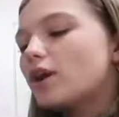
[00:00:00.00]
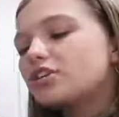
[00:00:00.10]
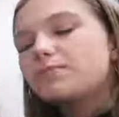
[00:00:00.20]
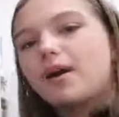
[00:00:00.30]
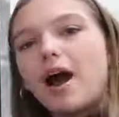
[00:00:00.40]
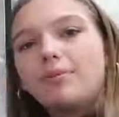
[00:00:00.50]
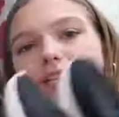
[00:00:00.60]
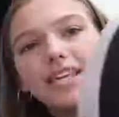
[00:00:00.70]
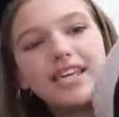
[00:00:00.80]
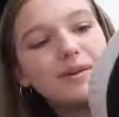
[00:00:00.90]
I should
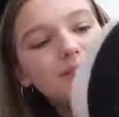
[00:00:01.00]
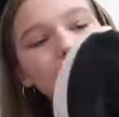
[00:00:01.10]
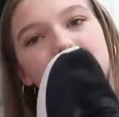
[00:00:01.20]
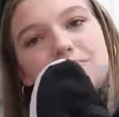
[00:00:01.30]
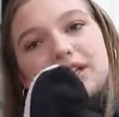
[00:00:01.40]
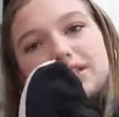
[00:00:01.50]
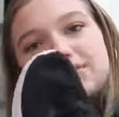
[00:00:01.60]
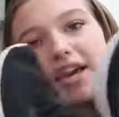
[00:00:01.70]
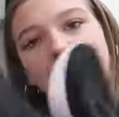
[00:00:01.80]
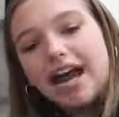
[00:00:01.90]
probably keep these because of
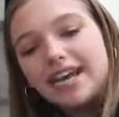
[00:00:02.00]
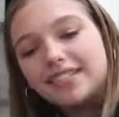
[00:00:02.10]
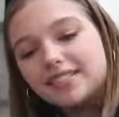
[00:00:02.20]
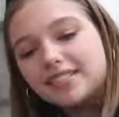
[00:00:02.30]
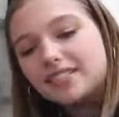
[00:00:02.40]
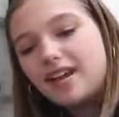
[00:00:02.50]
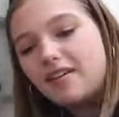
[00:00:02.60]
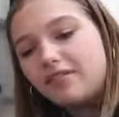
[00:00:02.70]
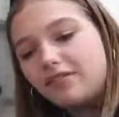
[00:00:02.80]
like hikes and stuff,